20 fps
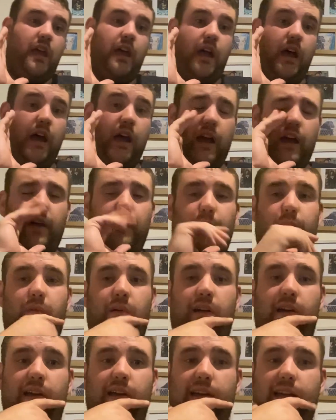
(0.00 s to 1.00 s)
I um
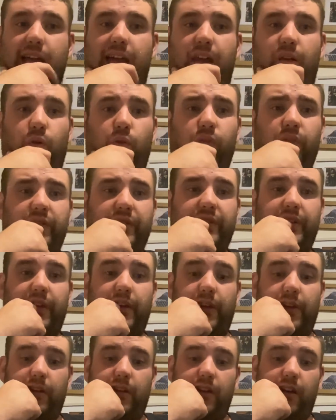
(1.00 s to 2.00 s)
at all,
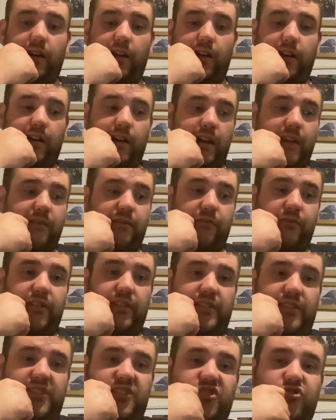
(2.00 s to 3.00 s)
so I haven't
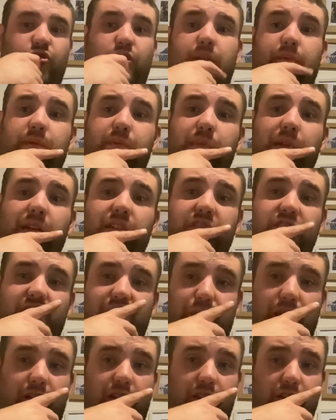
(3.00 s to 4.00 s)
really streamed much,
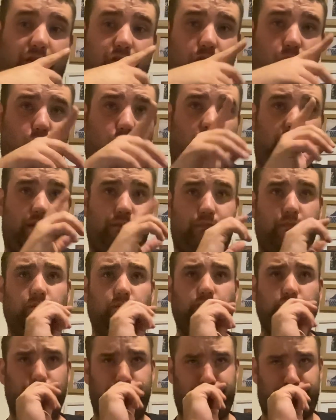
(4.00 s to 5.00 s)
but I do want to
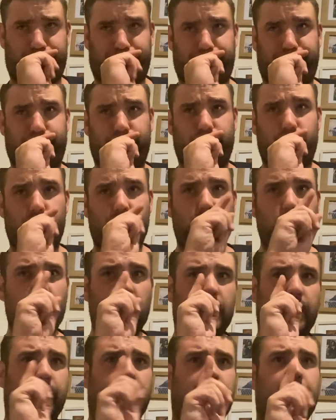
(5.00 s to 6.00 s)

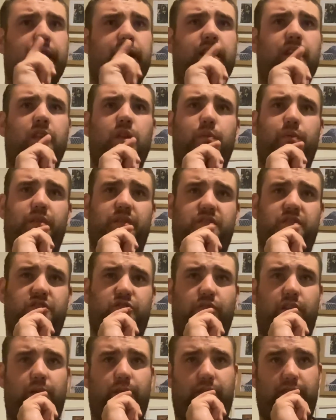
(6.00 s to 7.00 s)
get in a little bit of
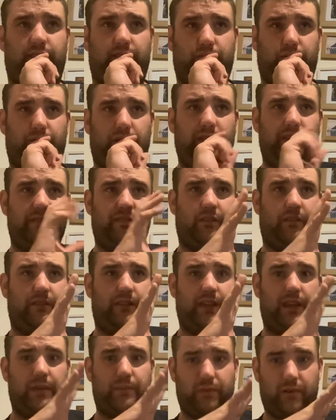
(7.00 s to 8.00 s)
streaming this week, so
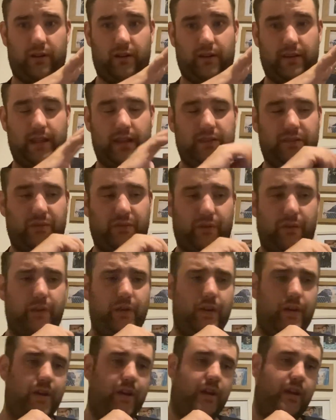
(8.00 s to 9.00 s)
keep an eye on that too.
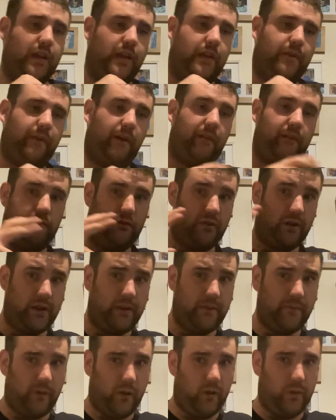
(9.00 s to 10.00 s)
If you haven't already,
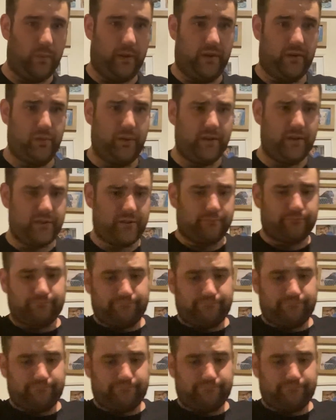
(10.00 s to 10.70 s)
follow me on Twitch.